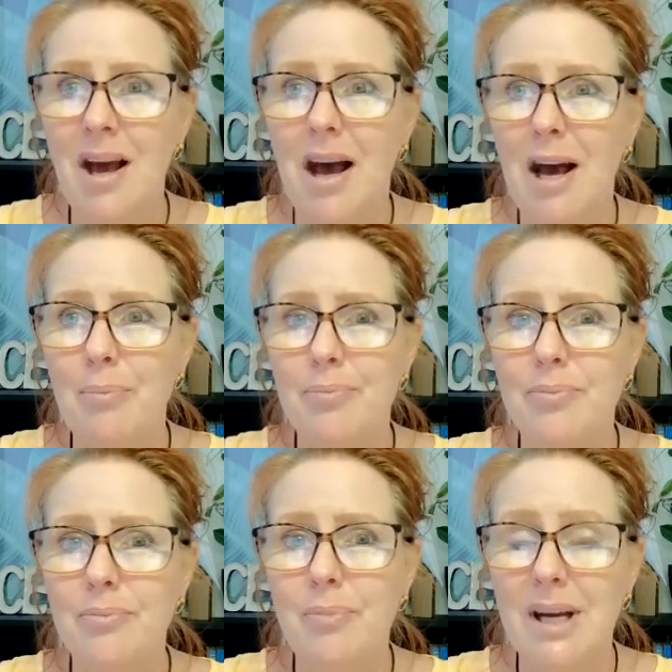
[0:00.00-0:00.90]

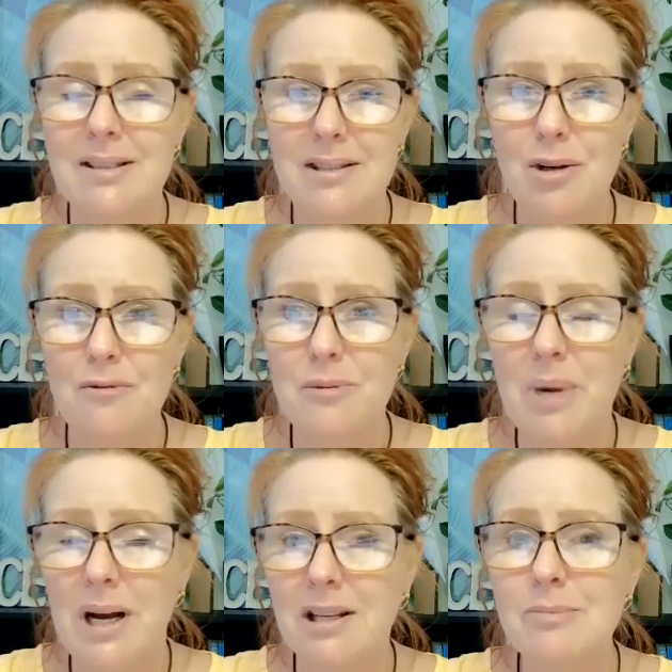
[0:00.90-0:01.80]
Myself and
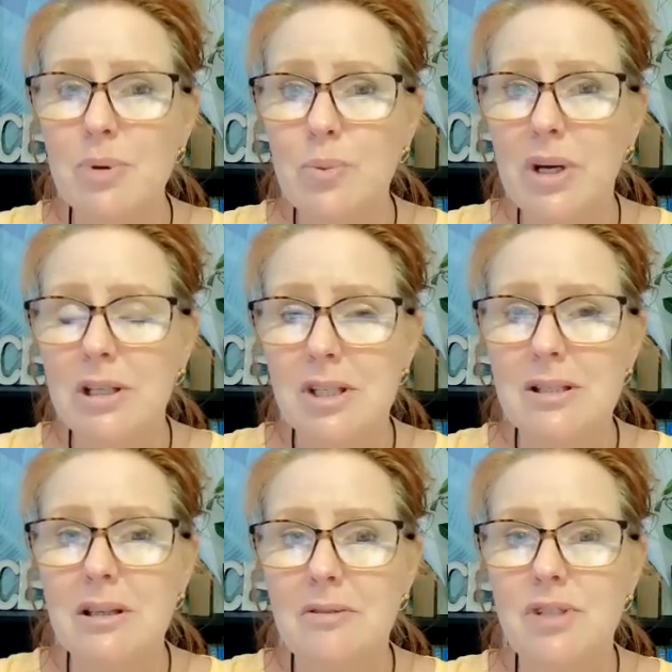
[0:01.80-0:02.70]
my husband, we
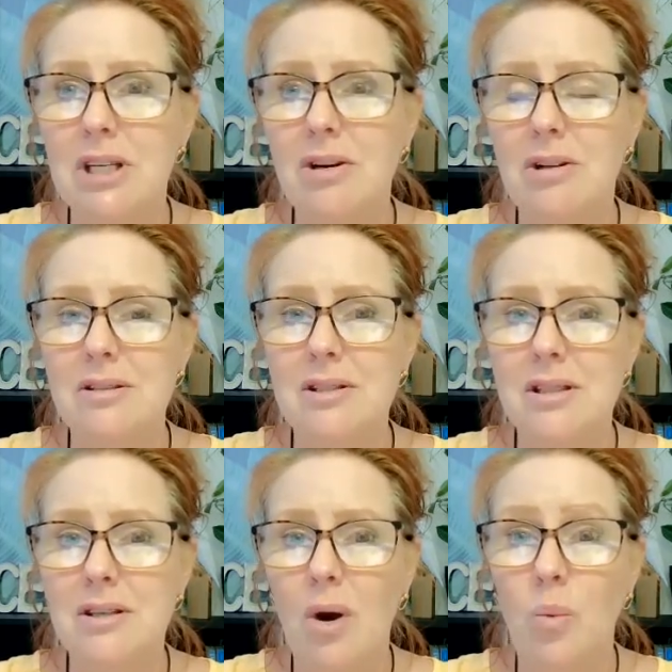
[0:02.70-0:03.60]
just lived in
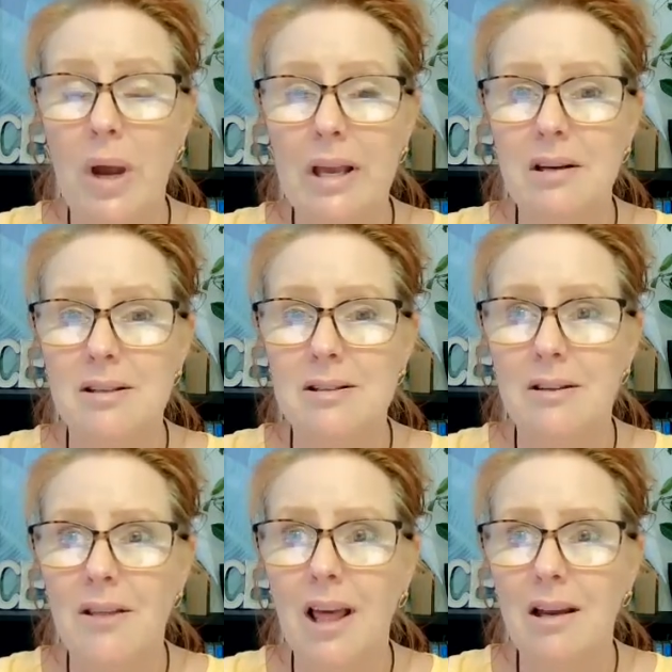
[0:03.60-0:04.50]
constant awareness so
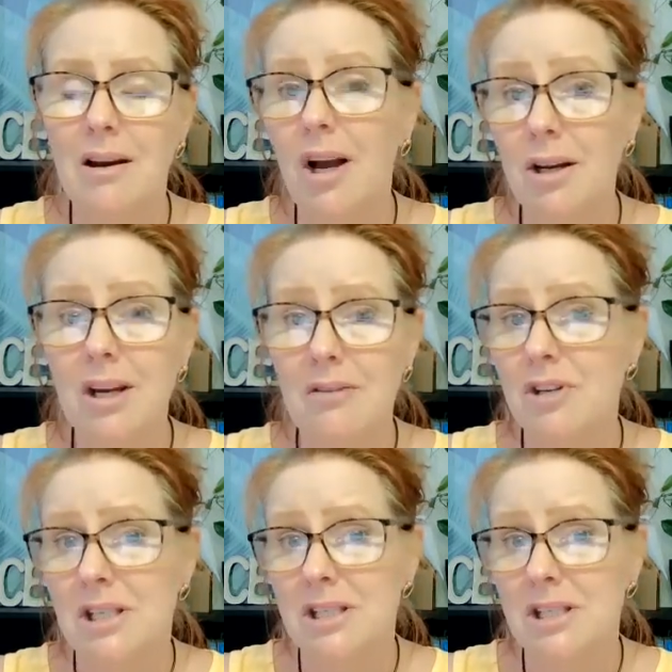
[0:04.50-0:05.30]
that I could have an